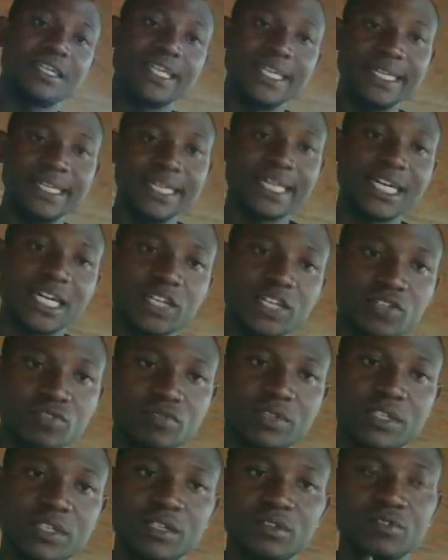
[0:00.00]
in the
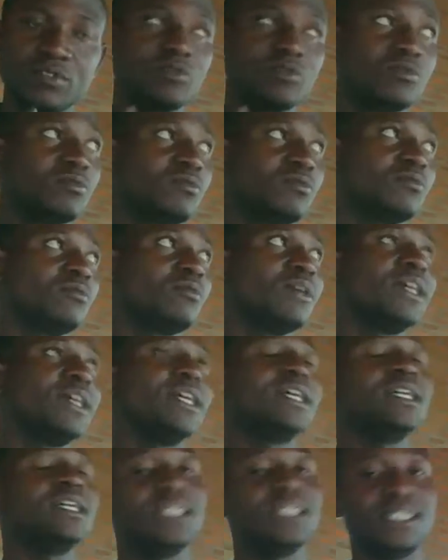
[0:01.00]
country
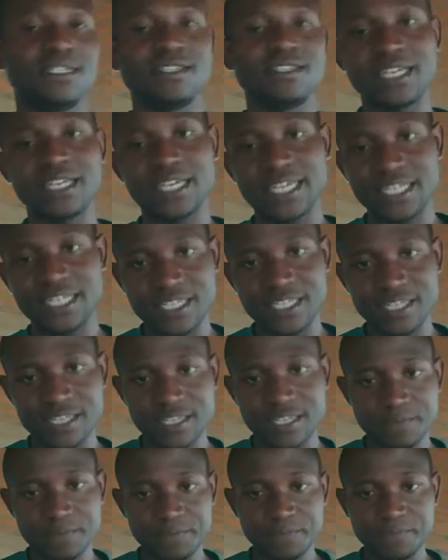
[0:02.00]
where it is targeting.
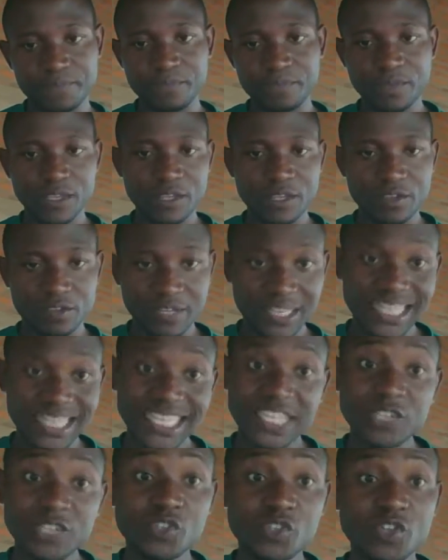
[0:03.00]

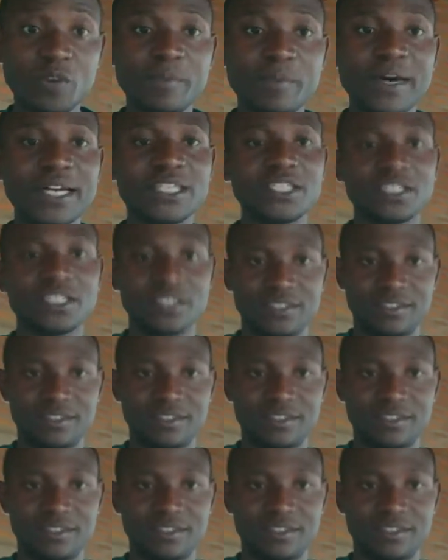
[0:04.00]
Thank you so much.